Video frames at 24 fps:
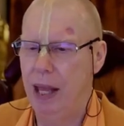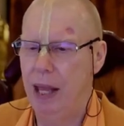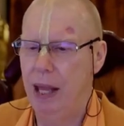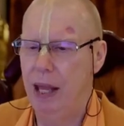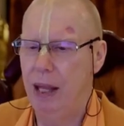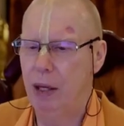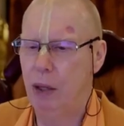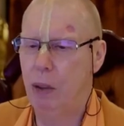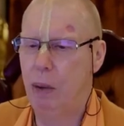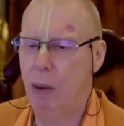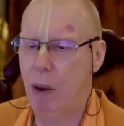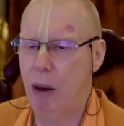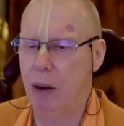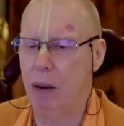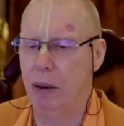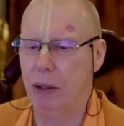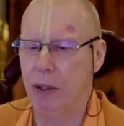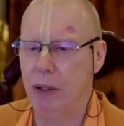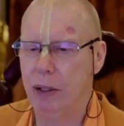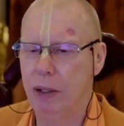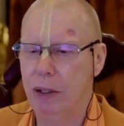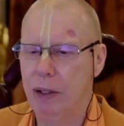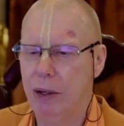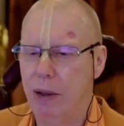
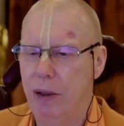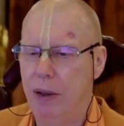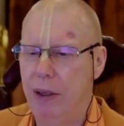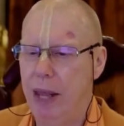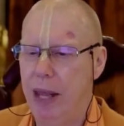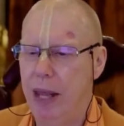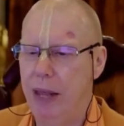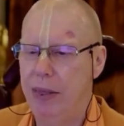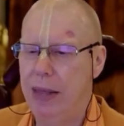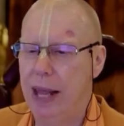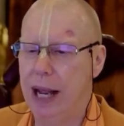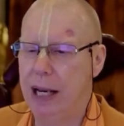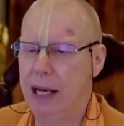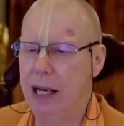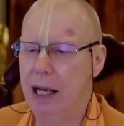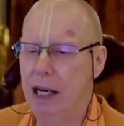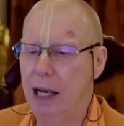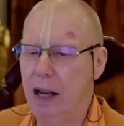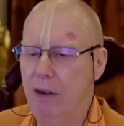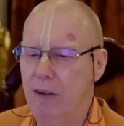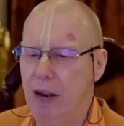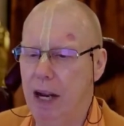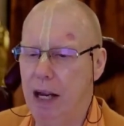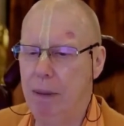Quote, that a
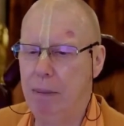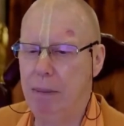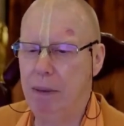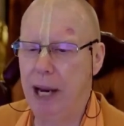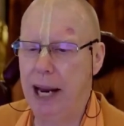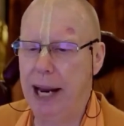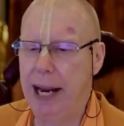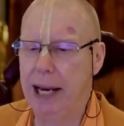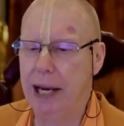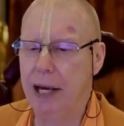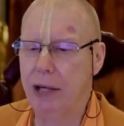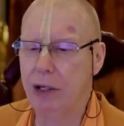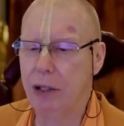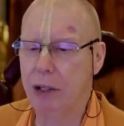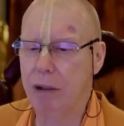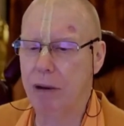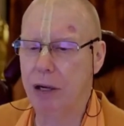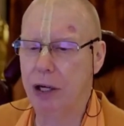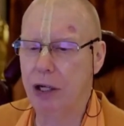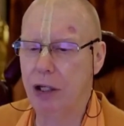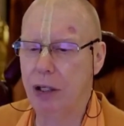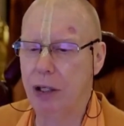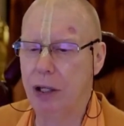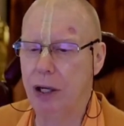living being is
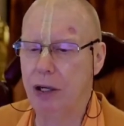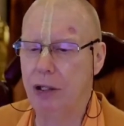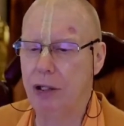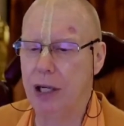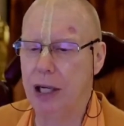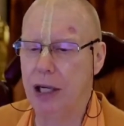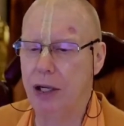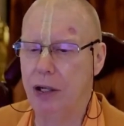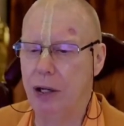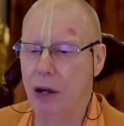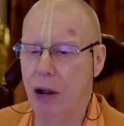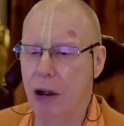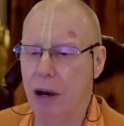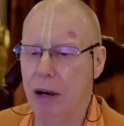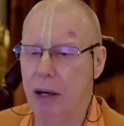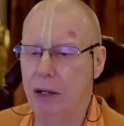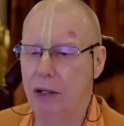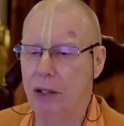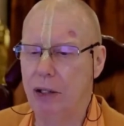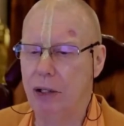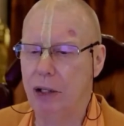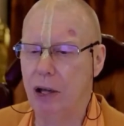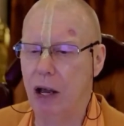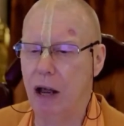Krishna's eternal
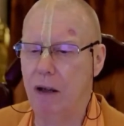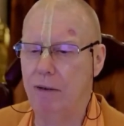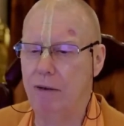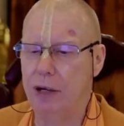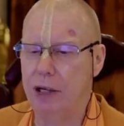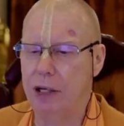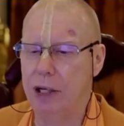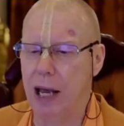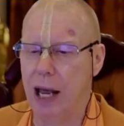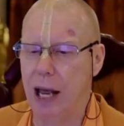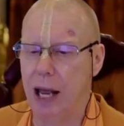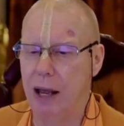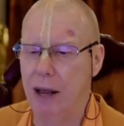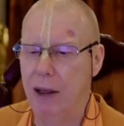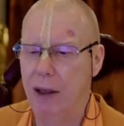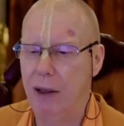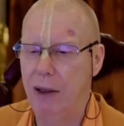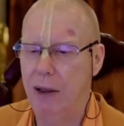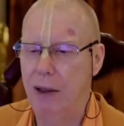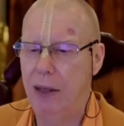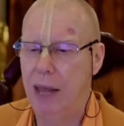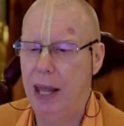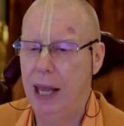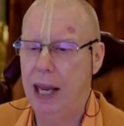servitor
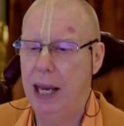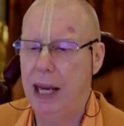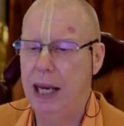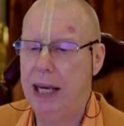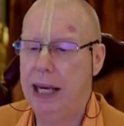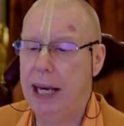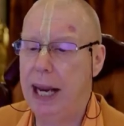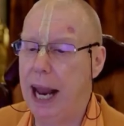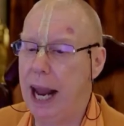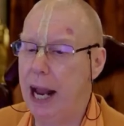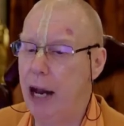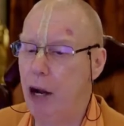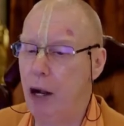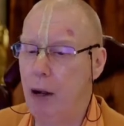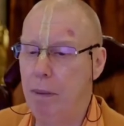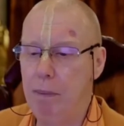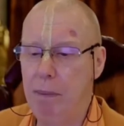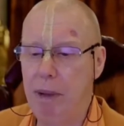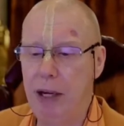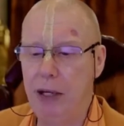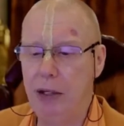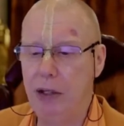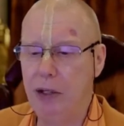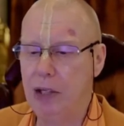cannot
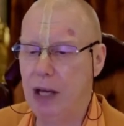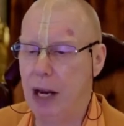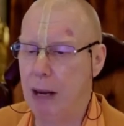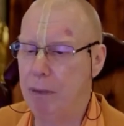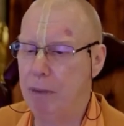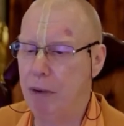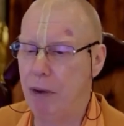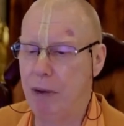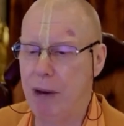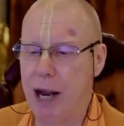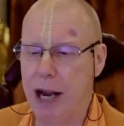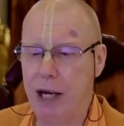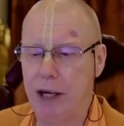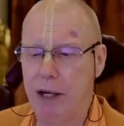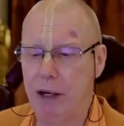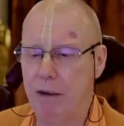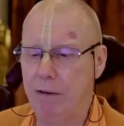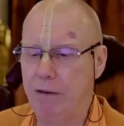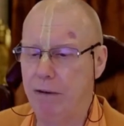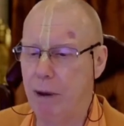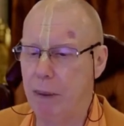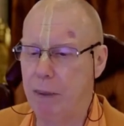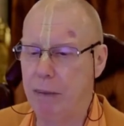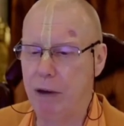be separated
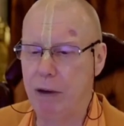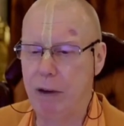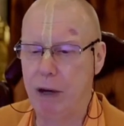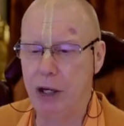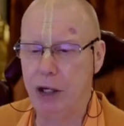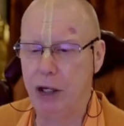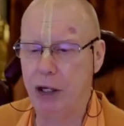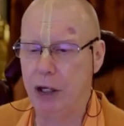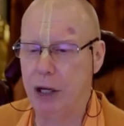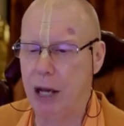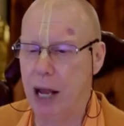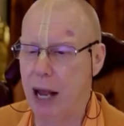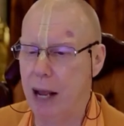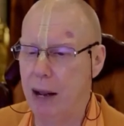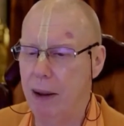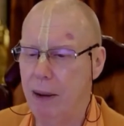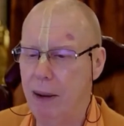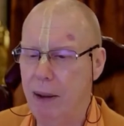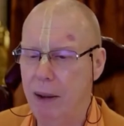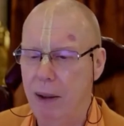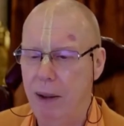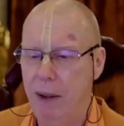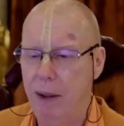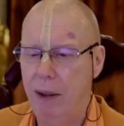from Krishna.
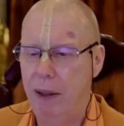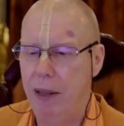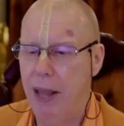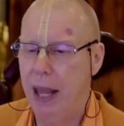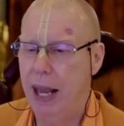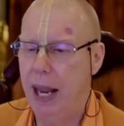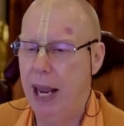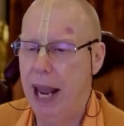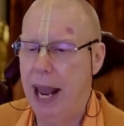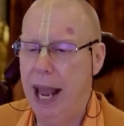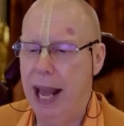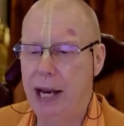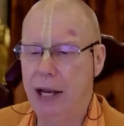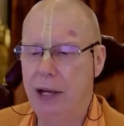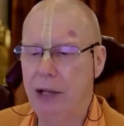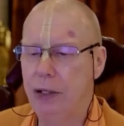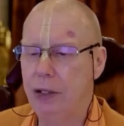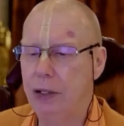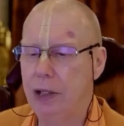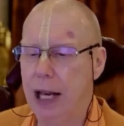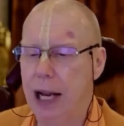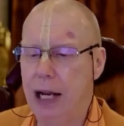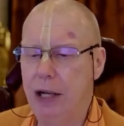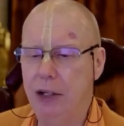And a
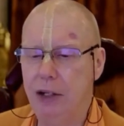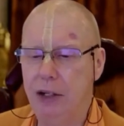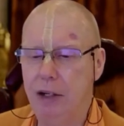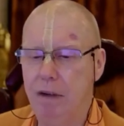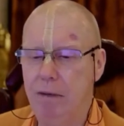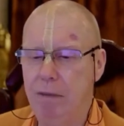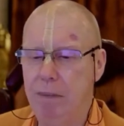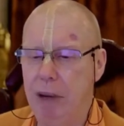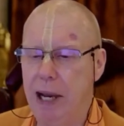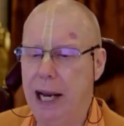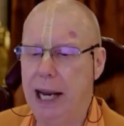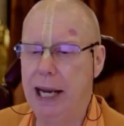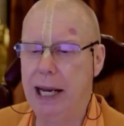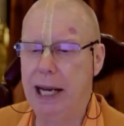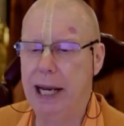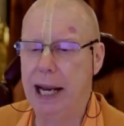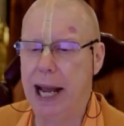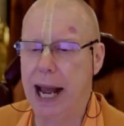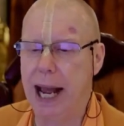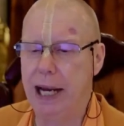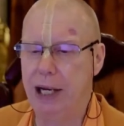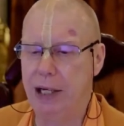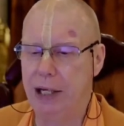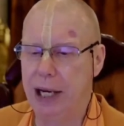sense of being an
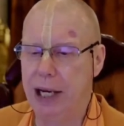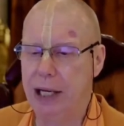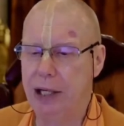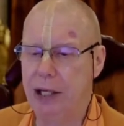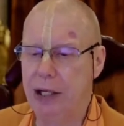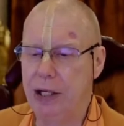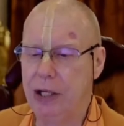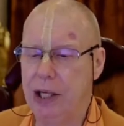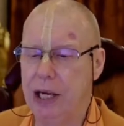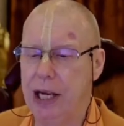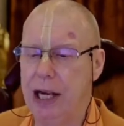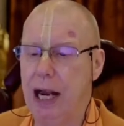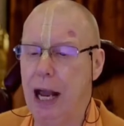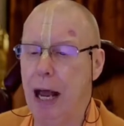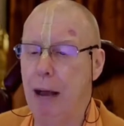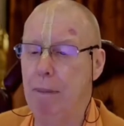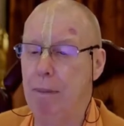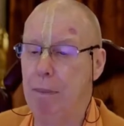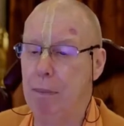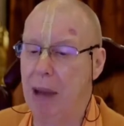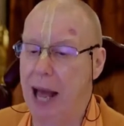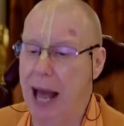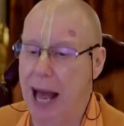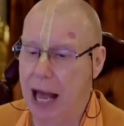identity
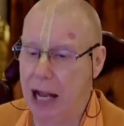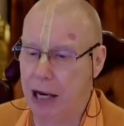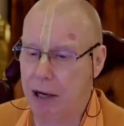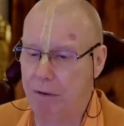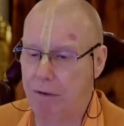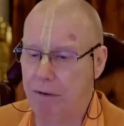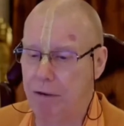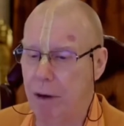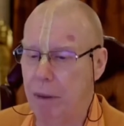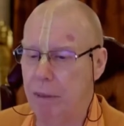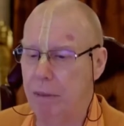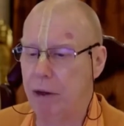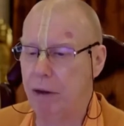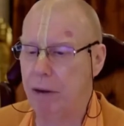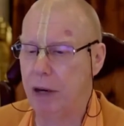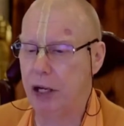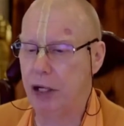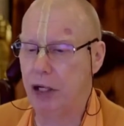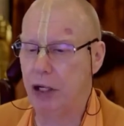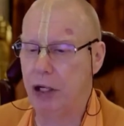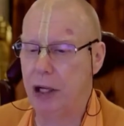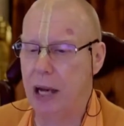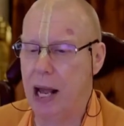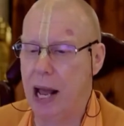apart from
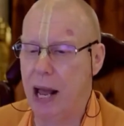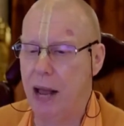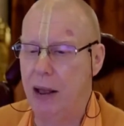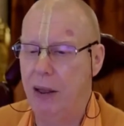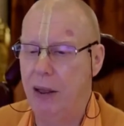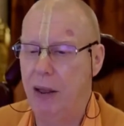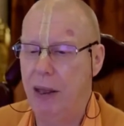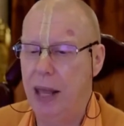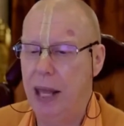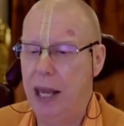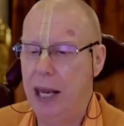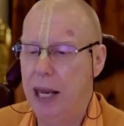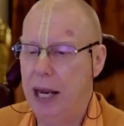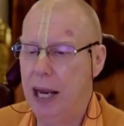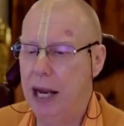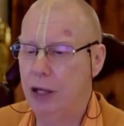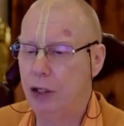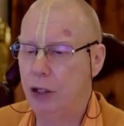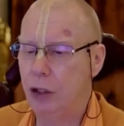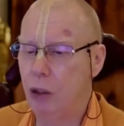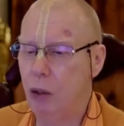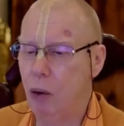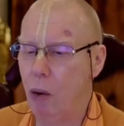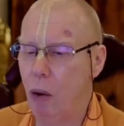Krishna
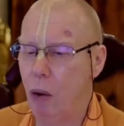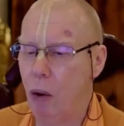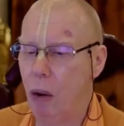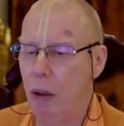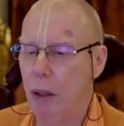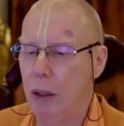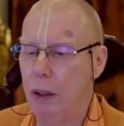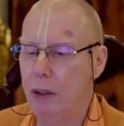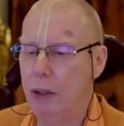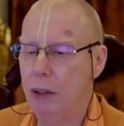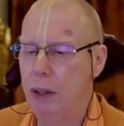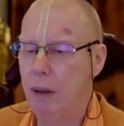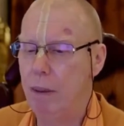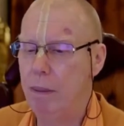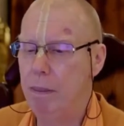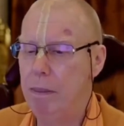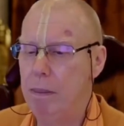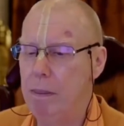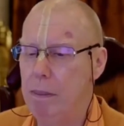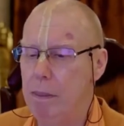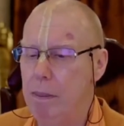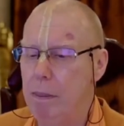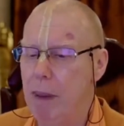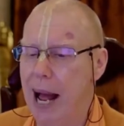is called
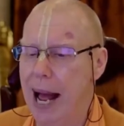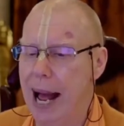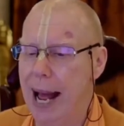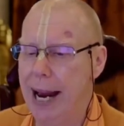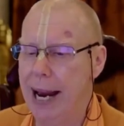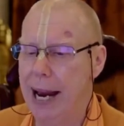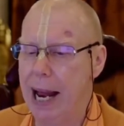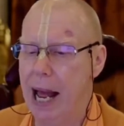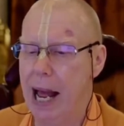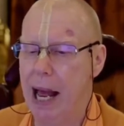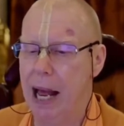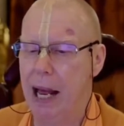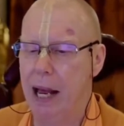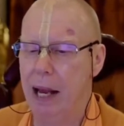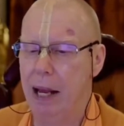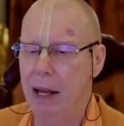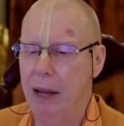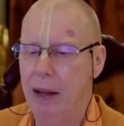Maya.